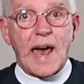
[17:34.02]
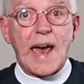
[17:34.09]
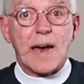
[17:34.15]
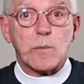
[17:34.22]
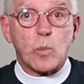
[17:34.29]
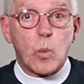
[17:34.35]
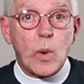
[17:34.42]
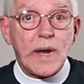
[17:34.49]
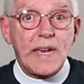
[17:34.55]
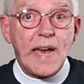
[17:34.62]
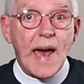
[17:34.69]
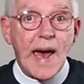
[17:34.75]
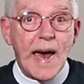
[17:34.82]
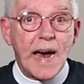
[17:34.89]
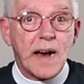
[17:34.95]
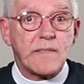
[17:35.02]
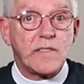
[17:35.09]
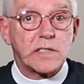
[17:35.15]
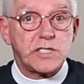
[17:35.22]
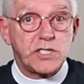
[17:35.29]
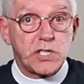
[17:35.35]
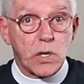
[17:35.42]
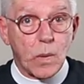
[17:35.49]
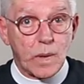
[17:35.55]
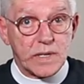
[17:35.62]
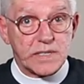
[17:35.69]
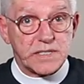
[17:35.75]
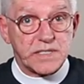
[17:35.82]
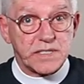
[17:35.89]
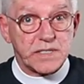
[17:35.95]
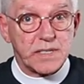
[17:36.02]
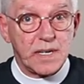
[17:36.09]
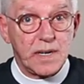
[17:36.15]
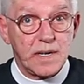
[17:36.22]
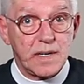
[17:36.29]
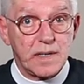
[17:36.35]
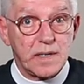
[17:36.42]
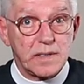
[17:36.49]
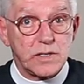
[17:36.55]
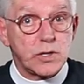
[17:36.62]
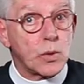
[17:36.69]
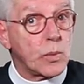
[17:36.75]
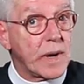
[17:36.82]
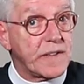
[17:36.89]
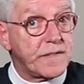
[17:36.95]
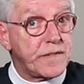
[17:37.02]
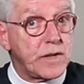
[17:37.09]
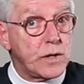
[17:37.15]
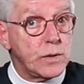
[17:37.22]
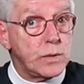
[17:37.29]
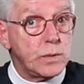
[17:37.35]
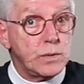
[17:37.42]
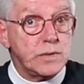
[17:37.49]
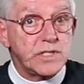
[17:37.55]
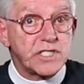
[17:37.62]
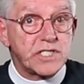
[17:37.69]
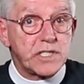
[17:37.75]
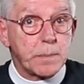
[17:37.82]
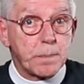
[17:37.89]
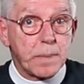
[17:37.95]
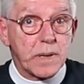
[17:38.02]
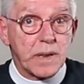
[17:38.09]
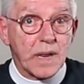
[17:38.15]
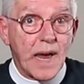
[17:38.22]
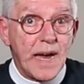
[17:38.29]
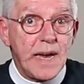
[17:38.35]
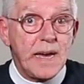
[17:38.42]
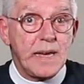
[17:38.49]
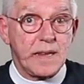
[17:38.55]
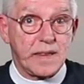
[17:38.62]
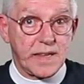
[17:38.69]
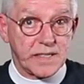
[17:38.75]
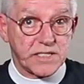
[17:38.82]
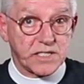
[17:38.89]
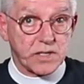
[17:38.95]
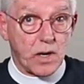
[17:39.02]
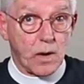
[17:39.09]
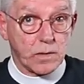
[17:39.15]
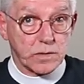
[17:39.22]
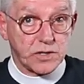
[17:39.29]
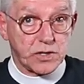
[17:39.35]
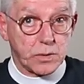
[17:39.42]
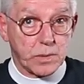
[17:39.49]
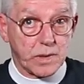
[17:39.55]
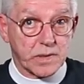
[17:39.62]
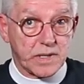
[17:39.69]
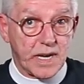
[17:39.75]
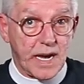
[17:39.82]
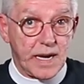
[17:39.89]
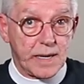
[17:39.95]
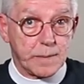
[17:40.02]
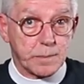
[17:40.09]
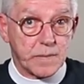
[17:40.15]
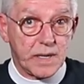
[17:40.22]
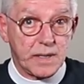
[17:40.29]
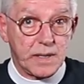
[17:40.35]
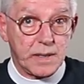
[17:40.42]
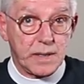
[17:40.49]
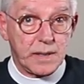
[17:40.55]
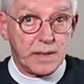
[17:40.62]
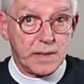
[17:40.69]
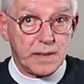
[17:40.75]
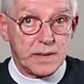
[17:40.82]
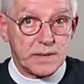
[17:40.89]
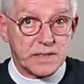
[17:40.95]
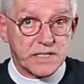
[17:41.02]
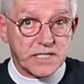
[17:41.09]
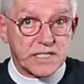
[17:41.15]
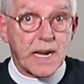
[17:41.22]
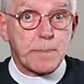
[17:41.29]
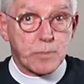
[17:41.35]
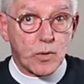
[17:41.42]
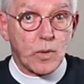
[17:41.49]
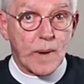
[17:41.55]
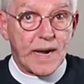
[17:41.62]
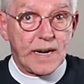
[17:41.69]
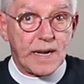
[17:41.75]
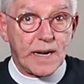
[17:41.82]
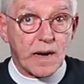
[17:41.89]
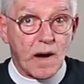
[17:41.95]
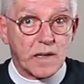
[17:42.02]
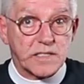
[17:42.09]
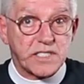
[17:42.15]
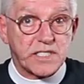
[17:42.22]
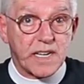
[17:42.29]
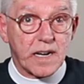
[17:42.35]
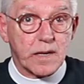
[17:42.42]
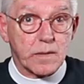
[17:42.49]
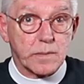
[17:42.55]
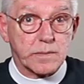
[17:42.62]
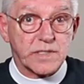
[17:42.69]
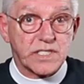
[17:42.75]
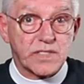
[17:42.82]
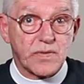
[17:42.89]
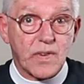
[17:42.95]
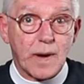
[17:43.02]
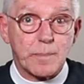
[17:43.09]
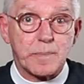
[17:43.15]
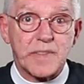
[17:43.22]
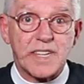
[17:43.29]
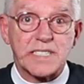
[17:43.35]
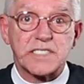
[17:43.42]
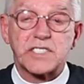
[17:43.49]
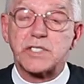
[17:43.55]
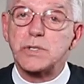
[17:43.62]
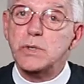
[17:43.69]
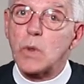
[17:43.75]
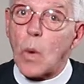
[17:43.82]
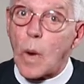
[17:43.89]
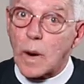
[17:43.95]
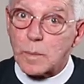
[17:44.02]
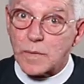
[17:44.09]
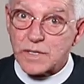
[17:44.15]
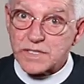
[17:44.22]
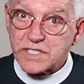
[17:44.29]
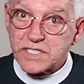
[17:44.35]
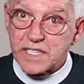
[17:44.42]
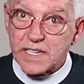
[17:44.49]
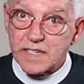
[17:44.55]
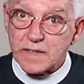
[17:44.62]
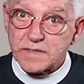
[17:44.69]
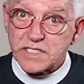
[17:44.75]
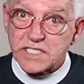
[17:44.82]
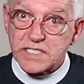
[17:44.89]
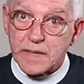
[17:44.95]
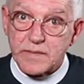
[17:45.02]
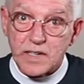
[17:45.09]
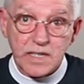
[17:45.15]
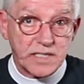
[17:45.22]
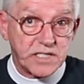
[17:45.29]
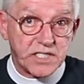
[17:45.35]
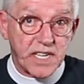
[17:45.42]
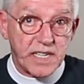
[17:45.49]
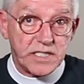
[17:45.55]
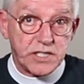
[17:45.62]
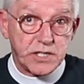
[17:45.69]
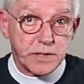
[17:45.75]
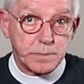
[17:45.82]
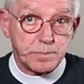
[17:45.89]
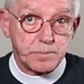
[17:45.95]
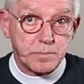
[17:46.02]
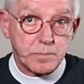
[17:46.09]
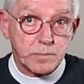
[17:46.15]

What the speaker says: and we have a choice to refuse to play this cultural game, separating ourselves from this normalcy of civilization.